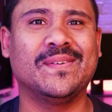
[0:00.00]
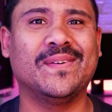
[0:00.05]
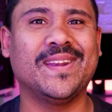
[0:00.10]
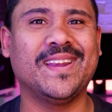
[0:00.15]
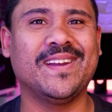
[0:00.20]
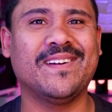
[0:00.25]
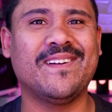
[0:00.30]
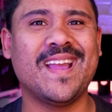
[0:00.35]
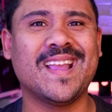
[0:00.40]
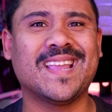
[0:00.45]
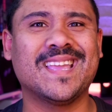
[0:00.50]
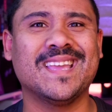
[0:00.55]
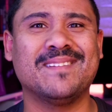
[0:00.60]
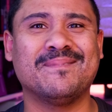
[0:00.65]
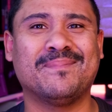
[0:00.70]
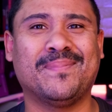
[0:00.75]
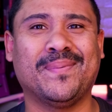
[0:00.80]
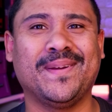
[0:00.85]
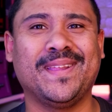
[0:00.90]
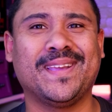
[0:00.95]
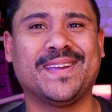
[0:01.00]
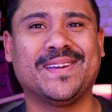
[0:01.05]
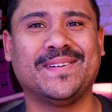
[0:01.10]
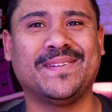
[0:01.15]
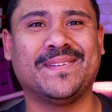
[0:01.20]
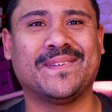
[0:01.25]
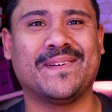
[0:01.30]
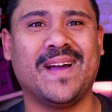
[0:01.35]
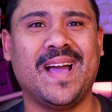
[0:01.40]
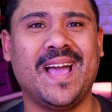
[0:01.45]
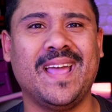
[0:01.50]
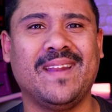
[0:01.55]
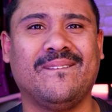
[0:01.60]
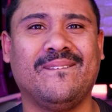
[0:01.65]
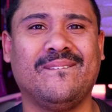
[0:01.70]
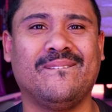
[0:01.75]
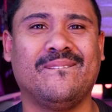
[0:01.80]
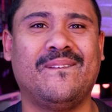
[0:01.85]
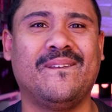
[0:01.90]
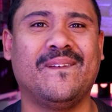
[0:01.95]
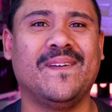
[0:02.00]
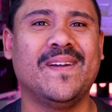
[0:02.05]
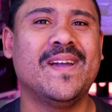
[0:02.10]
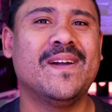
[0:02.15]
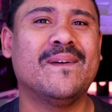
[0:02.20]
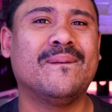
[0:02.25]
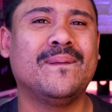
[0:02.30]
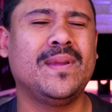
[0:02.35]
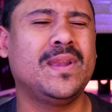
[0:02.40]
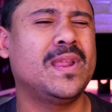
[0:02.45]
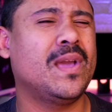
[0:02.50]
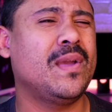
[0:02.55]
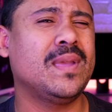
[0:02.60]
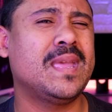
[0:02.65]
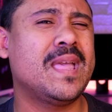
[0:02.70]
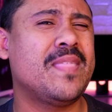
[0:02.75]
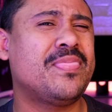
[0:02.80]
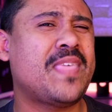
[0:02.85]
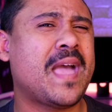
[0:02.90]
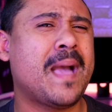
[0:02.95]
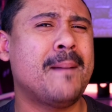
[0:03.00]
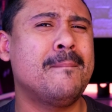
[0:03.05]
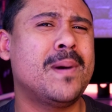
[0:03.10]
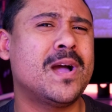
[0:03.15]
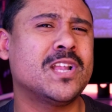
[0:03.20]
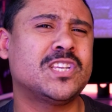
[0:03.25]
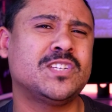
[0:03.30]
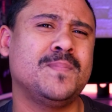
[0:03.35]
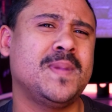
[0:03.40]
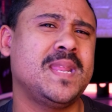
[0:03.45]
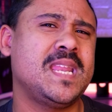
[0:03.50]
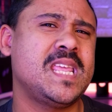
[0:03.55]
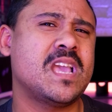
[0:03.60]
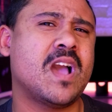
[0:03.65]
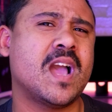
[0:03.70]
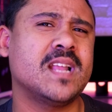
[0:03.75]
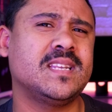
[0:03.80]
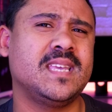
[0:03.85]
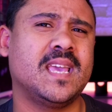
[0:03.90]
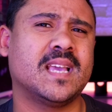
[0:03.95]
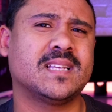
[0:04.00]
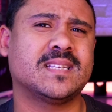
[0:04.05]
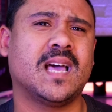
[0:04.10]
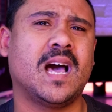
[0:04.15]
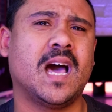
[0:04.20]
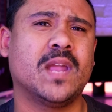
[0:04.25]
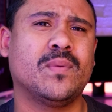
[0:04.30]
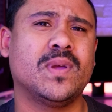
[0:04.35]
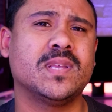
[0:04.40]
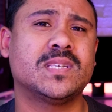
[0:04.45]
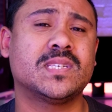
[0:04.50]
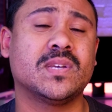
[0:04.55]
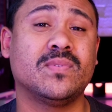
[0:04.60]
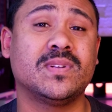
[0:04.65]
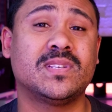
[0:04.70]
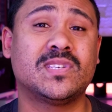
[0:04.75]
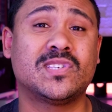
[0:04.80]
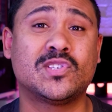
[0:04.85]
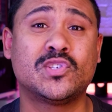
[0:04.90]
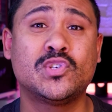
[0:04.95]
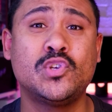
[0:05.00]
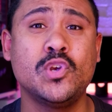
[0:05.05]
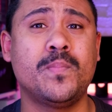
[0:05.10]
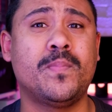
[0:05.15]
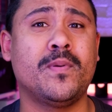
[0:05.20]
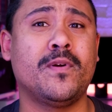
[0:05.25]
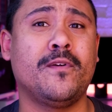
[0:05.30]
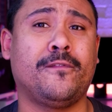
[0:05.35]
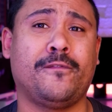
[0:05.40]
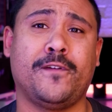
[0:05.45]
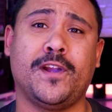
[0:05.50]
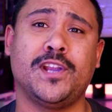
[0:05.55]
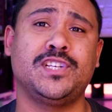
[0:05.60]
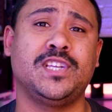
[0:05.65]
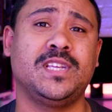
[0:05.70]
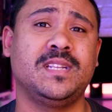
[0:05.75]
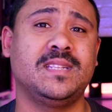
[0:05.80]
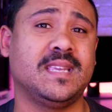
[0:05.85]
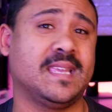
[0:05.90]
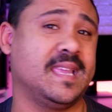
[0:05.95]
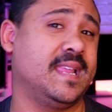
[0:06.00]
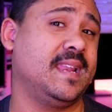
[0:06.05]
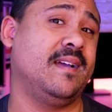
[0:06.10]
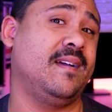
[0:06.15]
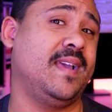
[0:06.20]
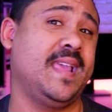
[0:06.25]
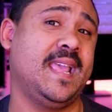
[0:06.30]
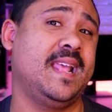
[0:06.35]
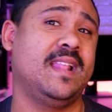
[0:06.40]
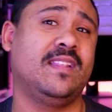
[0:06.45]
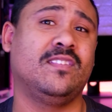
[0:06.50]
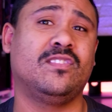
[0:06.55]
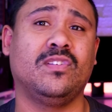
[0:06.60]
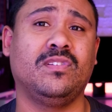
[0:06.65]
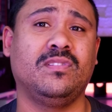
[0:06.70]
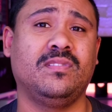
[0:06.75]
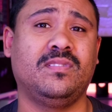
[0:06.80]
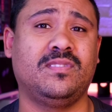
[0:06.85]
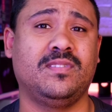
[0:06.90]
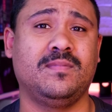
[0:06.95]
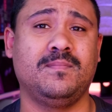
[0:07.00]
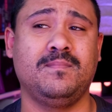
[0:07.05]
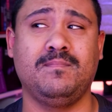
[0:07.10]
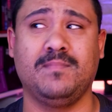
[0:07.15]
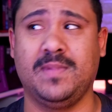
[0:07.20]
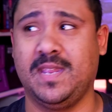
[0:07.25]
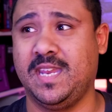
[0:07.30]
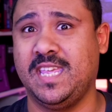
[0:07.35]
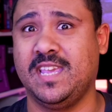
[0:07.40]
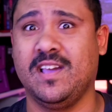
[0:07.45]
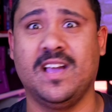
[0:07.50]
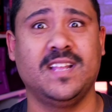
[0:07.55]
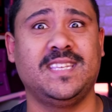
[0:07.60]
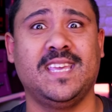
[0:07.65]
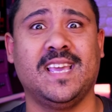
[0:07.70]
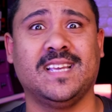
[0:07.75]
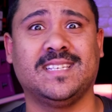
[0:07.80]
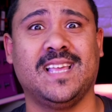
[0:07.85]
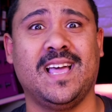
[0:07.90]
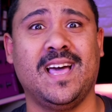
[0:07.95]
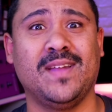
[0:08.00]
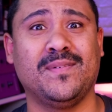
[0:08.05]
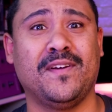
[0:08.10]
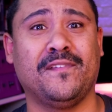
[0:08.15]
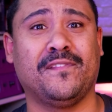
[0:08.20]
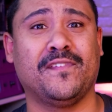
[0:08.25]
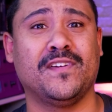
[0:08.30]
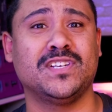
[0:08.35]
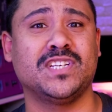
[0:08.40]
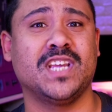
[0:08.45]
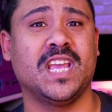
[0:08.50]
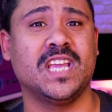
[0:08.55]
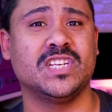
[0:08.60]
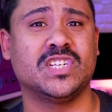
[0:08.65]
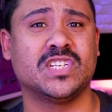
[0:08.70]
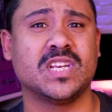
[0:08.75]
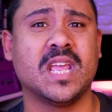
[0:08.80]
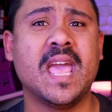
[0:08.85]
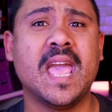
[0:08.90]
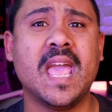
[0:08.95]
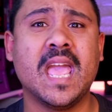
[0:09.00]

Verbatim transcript: What do you reckon? Pretty cool, right? Ooh, we don't get that much Mini I T X hardware, so it's super refreshing to get our hands on some Mini I T X hardware for a change.